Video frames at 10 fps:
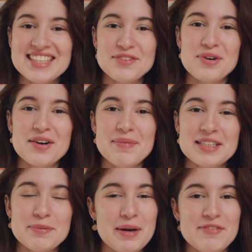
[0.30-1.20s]
welcome back
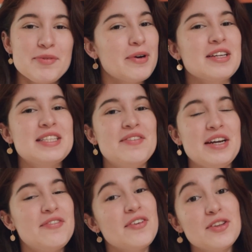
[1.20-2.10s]
to Plan for
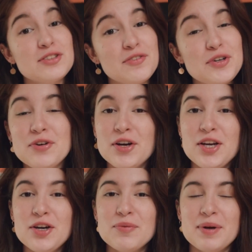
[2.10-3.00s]
Productivity. For those of you who are
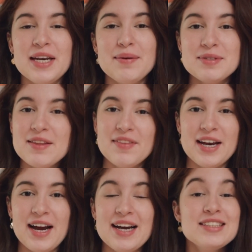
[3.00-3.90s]
new, my name is
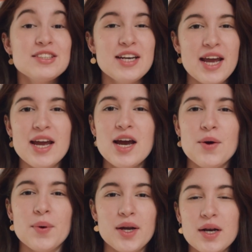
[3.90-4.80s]
Andrea and today
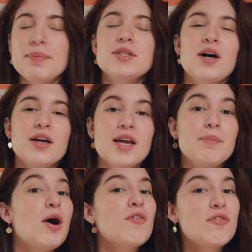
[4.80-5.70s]
we're going to be talking
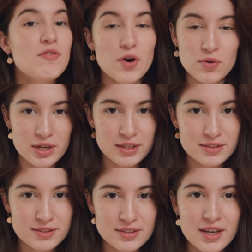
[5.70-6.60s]
about
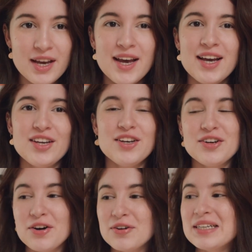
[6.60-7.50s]
focus. You
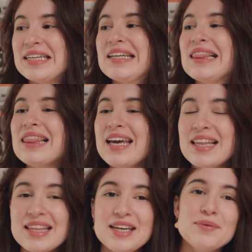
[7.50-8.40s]
know,
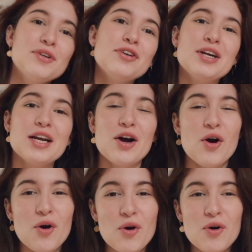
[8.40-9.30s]
lately when you're at
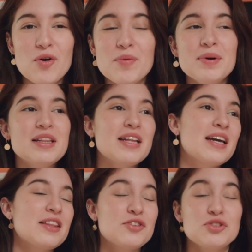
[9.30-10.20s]
home and
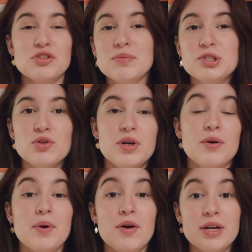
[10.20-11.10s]
there's so much going
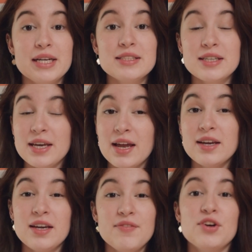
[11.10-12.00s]
around, it's
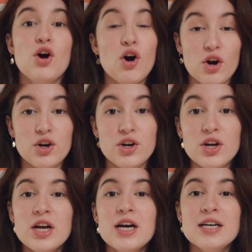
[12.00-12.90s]
getting even
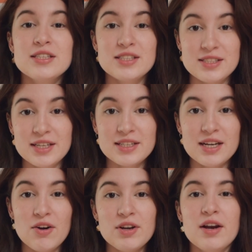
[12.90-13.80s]
harder to sit
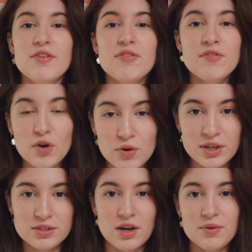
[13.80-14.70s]
down and
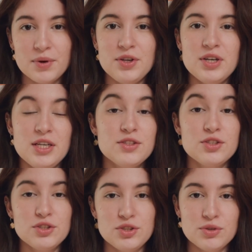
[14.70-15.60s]
focus on what you need
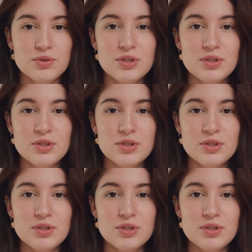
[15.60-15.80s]
to do.